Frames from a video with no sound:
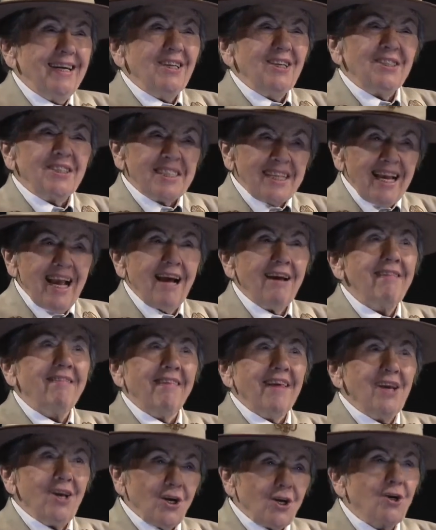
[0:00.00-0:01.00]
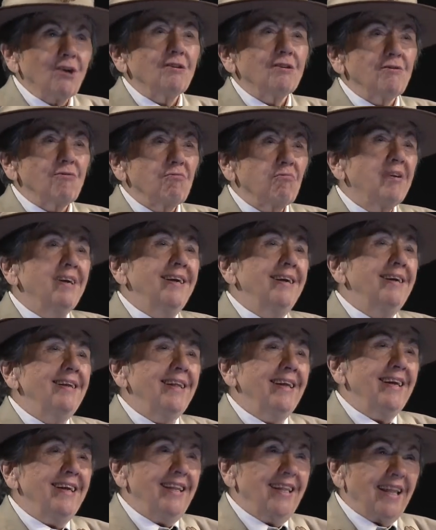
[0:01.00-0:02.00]
You see, I think girls
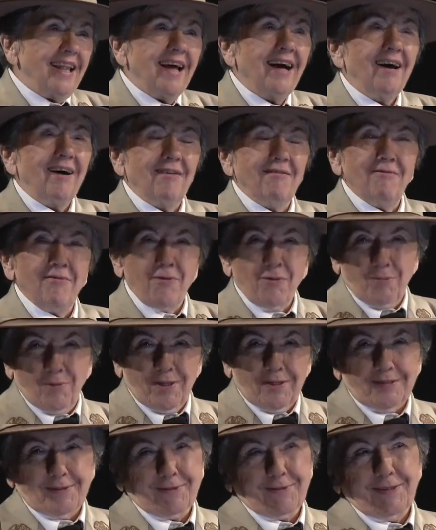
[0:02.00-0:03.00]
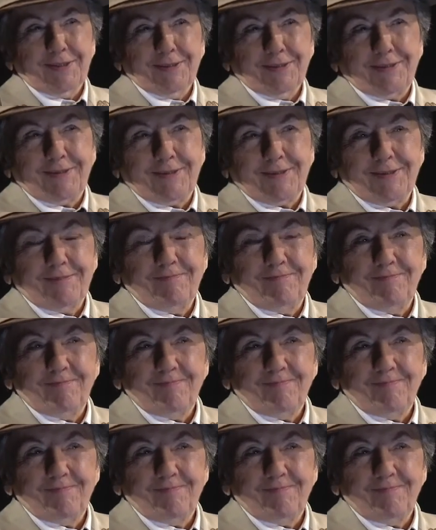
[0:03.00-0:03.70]
really love the wilderness.